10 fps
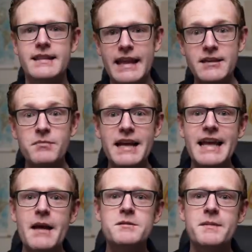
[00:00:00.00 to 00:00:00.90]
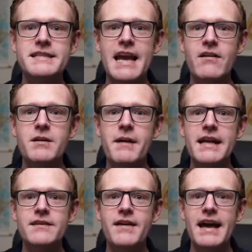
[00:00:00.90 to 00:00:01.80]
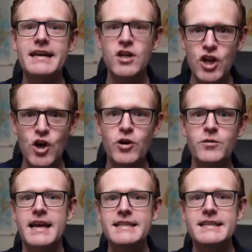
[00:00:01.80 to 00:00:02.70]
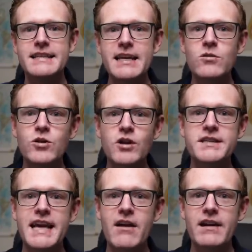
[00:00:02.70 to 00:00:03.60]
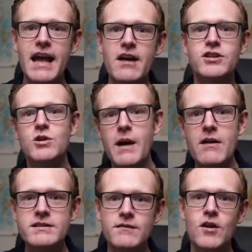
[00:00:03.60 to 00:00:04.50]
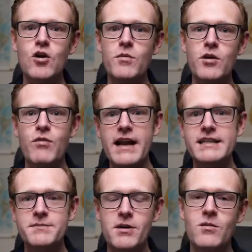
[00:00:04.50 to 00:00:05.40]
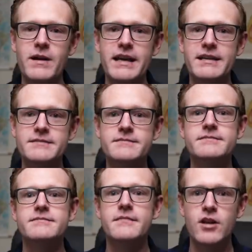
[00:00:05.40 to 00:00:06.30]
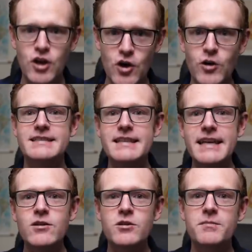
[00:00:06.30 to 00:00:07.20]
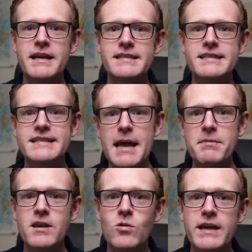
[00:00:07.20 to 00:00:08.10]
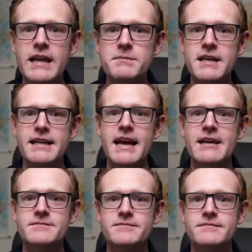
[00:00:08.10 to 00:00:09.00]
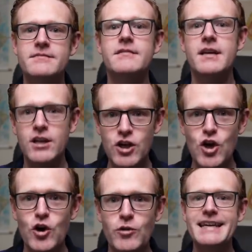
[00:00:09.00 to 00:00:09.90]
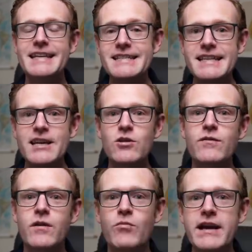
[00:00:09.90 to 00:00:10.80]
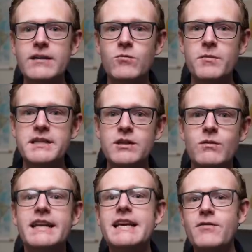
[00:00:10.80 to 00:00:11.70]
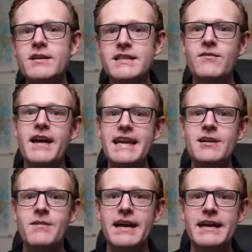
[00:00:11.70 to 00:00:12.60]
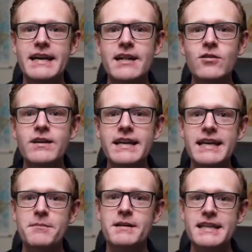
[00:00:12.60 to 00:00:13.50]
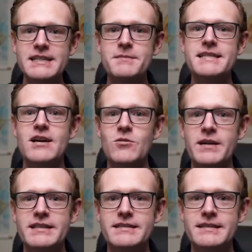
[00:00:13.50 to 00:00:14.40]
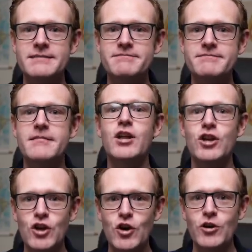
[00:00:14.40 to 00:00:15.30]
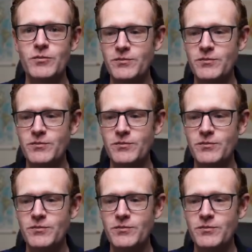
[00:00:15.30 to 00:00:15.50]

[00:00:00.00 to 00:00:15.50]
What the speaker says: London black cabs must carry a bale of hay. No. It's illegal not to carry out 2 hours of longbow practice per week. No. It's illegal to place a stamp of the Queen upside down. No. It is legal for a pregnant woman to relieve herself anywhere, including in a policeman's helmet. No.